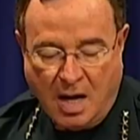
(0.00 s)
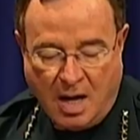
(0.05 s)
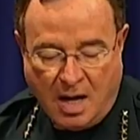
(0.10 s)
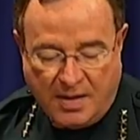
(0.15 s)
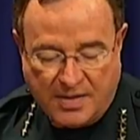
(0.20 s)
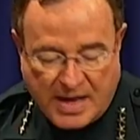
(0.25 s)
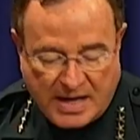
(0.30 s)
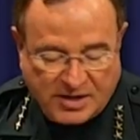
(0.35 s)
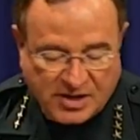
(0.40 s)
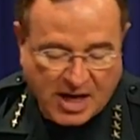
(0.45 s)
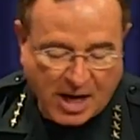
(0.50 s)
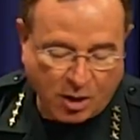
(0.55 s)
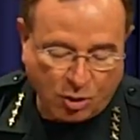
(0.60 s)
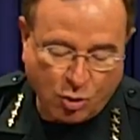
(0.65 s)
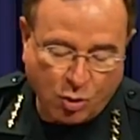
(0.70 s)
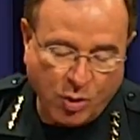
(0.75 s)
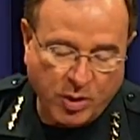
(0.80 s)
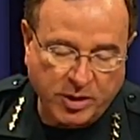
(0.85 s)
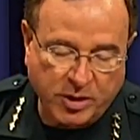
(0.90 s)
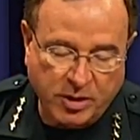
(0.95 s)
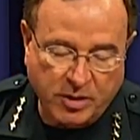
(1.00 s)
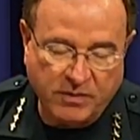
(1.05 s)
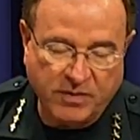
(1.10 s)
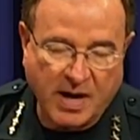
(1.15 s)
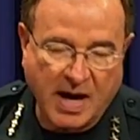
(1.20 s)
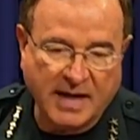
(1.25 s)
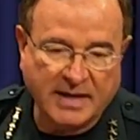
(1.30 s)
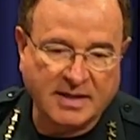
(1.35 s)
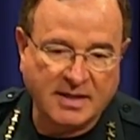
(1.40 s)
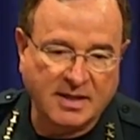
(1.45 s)
That's how quick you've
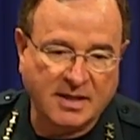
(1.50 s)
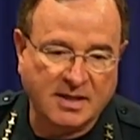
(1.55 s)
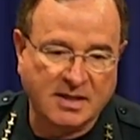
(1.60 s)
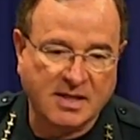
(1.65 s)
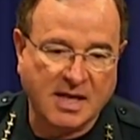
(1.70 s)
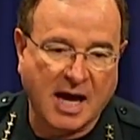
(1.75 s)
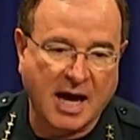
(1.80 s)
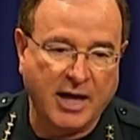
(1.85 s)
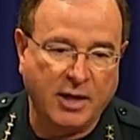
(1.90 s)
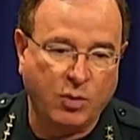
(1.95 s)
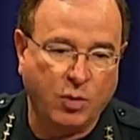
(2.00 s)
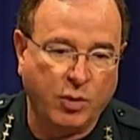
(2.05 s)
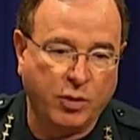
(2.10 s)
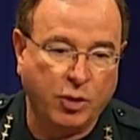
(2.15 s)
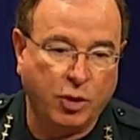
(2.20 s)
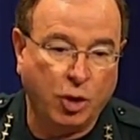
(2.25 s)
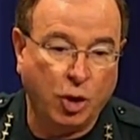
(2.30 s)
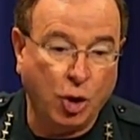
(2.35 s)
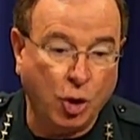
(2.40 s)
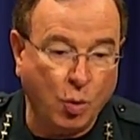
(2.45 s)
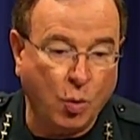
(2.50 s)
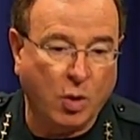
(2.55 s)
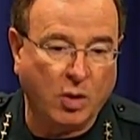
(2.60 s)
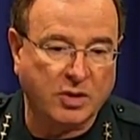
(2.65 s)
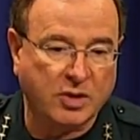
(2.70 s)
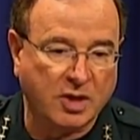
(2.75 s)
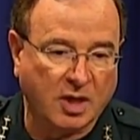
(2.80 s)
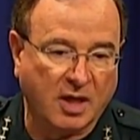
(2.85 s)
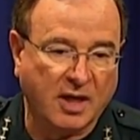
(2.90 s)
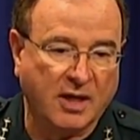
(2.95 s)
got to decide whether you want
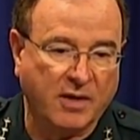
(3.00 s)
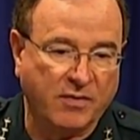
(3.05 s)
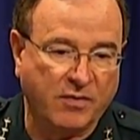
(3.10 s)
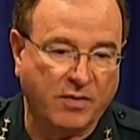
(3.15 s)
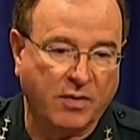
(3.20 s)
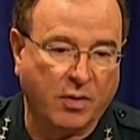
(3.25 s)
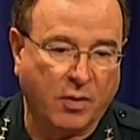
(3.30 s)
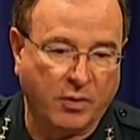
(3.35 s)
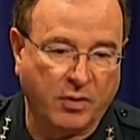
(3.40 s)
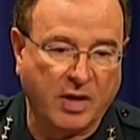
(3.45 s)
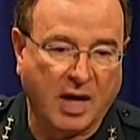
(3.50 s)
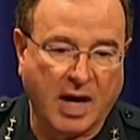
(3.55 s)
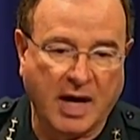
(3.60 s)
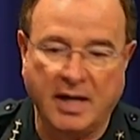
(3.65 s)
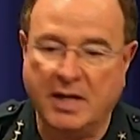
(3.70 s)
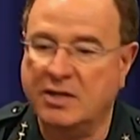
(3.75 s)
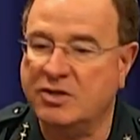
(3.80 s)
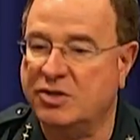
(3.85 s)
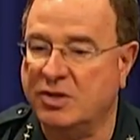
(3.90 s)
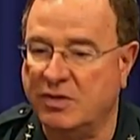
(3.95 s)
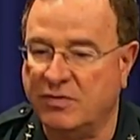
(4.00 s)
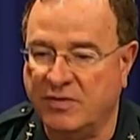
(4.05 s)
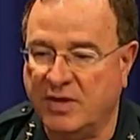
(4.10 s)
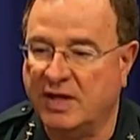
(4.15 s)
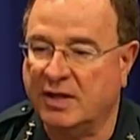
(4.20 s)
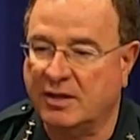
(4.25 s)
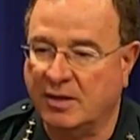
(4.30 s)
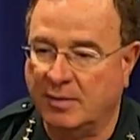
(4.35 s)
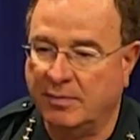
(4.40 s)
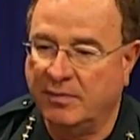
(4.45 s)
to live or die as the
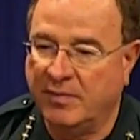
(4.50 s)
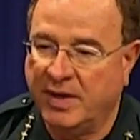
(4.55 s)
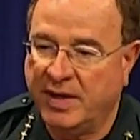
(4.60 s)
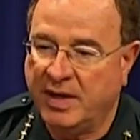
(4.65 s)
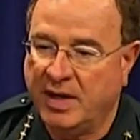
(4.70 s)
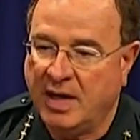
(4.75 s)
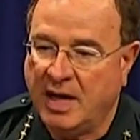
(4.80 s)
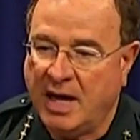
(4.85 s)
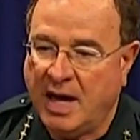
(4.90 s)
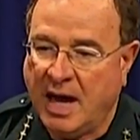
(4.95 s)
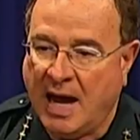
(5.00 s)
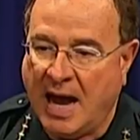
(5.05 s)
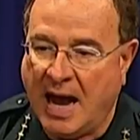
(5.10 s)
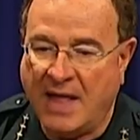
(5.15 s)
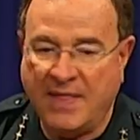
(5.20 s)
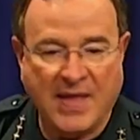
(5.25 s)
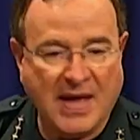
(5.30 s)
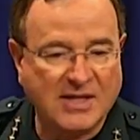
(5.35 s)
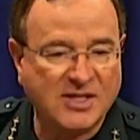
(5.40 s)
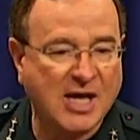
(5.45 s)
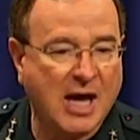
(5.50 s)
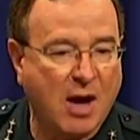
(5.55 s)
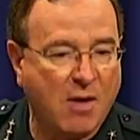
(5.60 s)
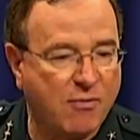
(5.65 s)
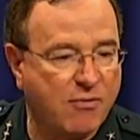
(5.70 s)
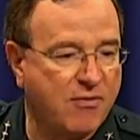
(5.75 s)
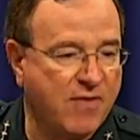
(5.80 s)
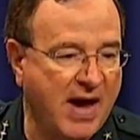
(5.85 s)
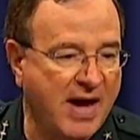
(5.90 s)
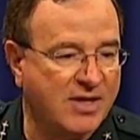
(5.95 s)
victim. And that's how
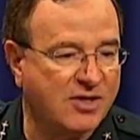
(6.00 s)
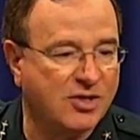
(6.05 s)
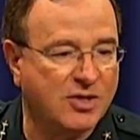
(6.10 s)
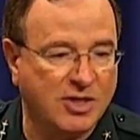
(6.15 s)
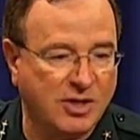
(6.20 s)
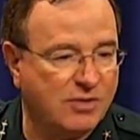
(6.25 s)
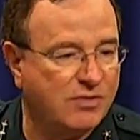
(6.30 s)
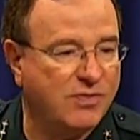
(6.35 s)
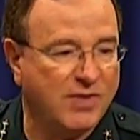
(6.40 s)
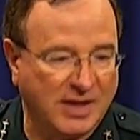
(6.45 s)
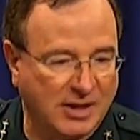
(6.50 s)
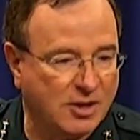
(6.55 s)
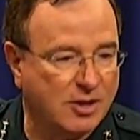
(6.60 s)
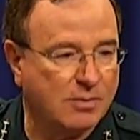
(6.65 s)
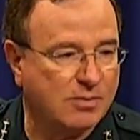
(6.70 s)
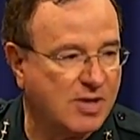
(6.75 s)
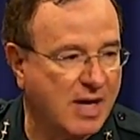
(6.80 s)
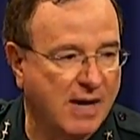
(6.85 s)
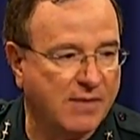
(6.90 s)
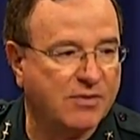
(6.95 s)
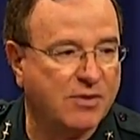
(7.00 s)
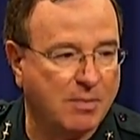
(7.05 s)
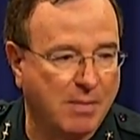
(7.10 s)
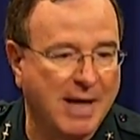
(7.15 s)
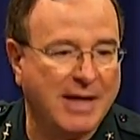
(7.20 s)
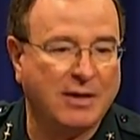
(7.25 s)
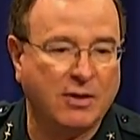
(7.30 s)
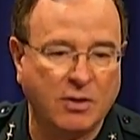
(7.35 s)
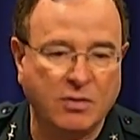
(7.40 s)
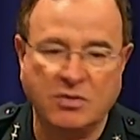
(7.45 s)
fast these victims have to
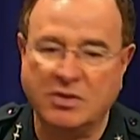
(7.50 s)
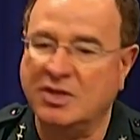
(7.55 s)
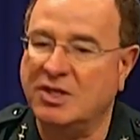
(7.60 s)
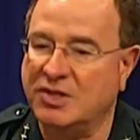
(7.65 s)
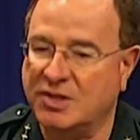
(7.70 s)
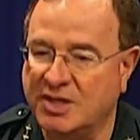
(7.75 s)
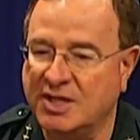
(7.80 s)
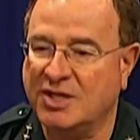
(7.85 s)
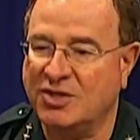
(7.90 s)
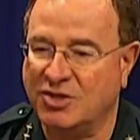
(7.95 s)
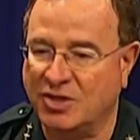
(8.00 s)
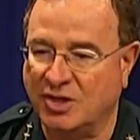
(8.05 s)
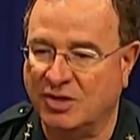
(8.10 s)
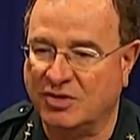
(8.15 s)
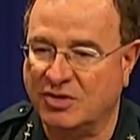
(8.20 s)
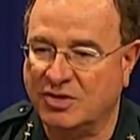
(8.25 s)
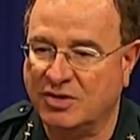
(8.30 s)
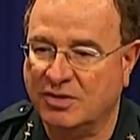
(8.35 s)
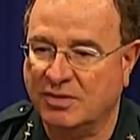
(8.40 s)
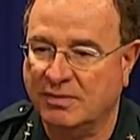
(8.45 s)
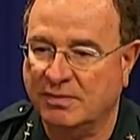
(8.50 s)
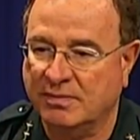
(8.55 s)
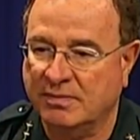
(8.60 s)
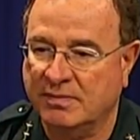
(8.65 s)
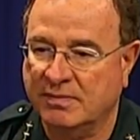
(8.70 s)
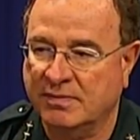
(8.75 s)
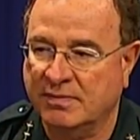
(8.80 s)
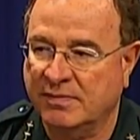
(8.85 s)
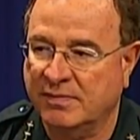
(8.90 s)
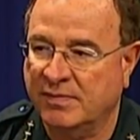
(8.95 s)
make those decisions.
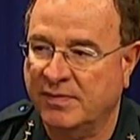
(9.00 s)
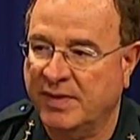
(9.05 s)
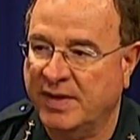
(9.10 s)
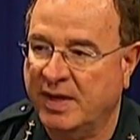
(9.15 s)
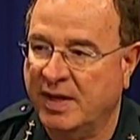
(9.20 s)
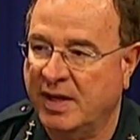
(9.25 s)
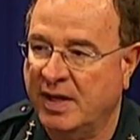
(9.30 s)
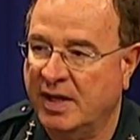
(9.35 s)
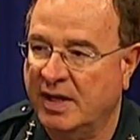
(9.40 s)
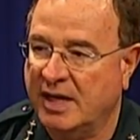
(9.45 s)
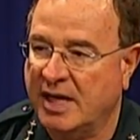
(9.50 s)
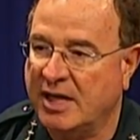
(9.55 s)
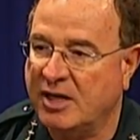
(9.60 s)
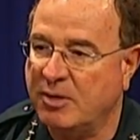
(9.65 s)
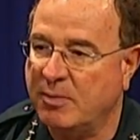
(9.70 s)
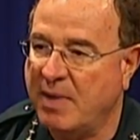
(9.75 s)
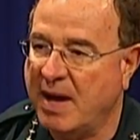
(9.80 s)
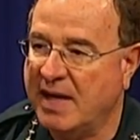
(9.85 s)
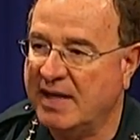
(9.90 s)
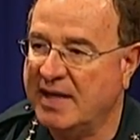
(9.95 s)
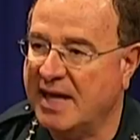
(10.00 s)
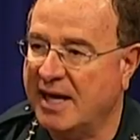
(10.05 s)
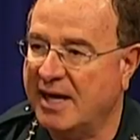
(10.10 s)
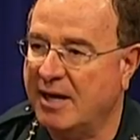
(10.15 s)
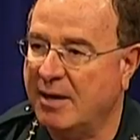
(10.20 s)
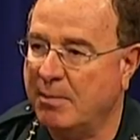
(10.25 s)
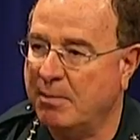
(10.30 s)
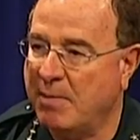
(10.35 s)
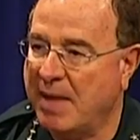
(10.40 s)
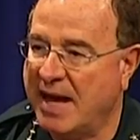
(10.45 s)
Can you back that
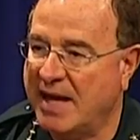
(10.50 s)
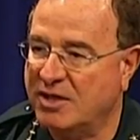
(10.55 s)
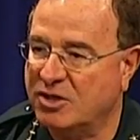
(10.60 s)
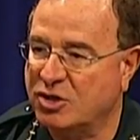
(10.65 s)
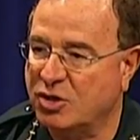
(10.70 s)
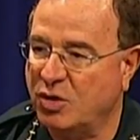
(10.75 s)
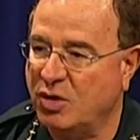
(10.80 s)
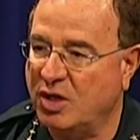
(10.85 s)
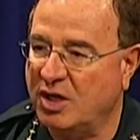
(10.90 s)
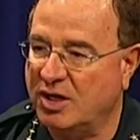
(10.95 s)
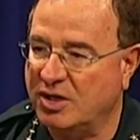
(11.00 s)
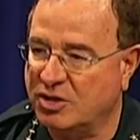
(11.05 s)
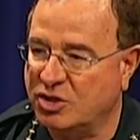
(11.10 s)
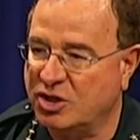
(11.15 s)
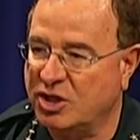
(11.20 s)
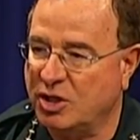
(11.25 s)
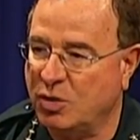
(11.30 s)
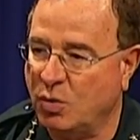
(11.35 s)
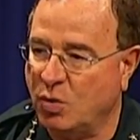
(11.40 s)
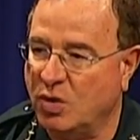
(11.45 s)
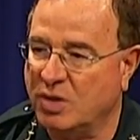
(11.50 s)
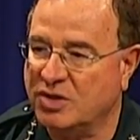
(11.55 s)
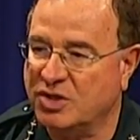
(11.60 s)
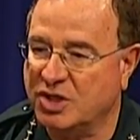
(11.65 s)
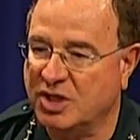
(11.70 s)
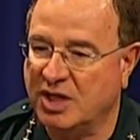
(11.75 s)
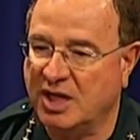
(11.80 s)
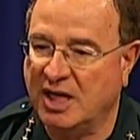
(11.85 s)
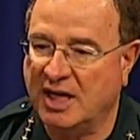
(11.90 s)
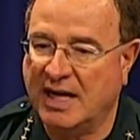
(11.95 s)
up, Matt, so you can see once
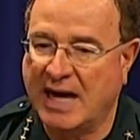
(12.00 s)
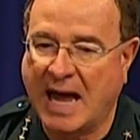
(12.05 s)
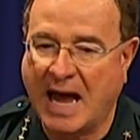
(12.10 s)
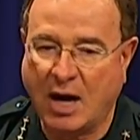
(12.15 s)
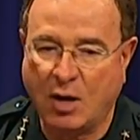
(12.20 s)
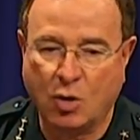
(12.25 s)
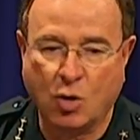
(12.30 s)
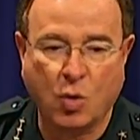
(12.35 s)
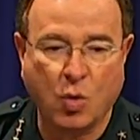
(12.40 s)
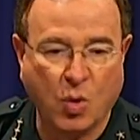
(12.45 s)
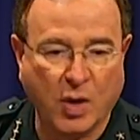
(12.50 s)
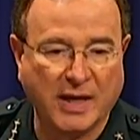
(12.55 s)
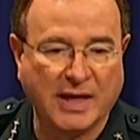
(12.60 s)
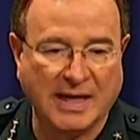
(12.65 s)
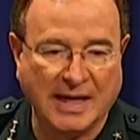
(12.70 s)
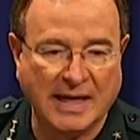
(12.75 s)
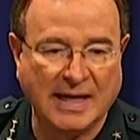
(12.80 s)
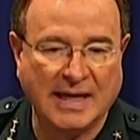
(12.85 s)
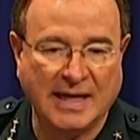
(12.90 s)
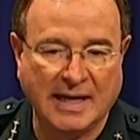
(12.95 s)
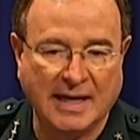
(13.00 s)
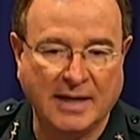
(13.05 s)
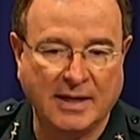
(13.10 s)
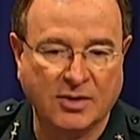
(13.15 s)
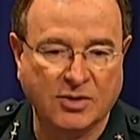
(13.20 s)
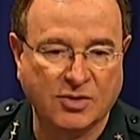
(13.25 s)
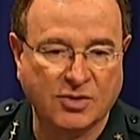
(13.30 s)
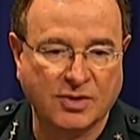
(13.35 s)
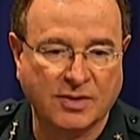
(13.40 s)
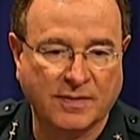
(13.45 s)
again how quick it
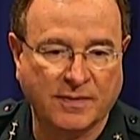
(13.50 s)
is?